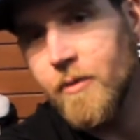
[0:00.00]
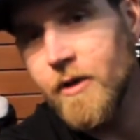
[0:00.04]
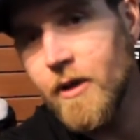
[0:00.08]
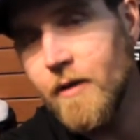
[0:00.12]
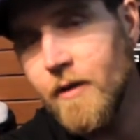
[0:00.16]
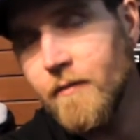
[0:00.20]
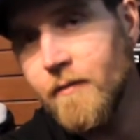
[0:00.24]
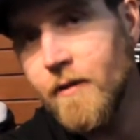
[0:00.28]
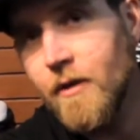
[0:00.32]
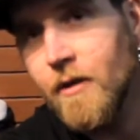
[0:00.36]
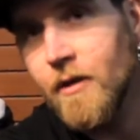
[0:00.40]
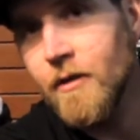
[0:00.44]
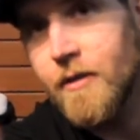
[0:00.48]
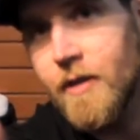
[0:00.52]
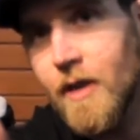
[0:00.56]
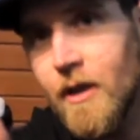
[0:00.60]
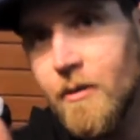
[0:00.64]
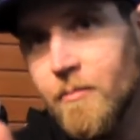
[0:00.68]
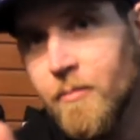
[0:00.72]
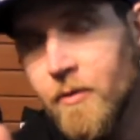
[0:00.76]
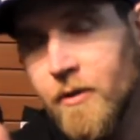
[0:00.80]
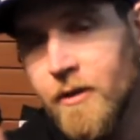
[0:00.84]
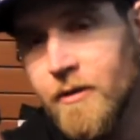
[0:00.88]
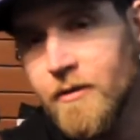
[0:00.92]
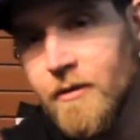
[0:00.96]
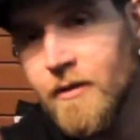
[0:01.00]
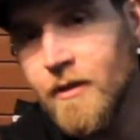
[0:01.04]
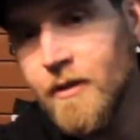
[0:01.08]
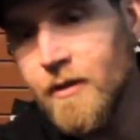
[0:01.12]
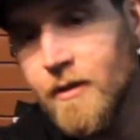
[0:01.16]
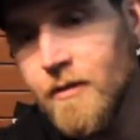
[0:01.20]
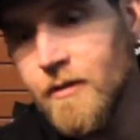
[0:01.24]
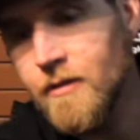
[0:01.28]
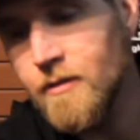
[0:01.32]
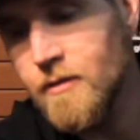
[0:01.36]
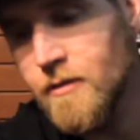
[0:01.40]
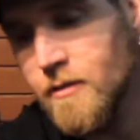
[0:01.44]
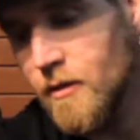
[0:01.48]
We have contact points to hit
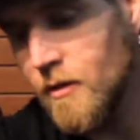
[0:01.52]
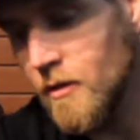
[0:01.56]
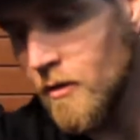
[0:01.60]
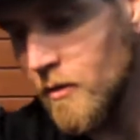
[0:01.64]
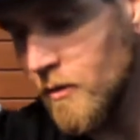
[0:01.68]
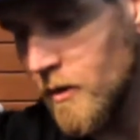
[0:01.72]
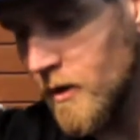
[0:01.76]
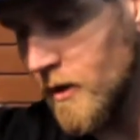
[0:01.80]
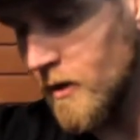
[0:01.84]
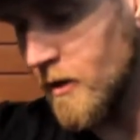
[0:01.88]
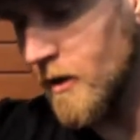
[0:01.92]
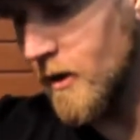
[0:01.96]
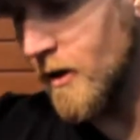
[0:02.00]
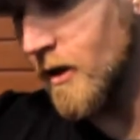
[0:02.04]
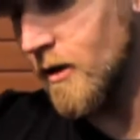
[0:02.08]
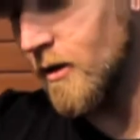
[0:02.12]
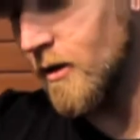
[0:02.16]
the snow, and then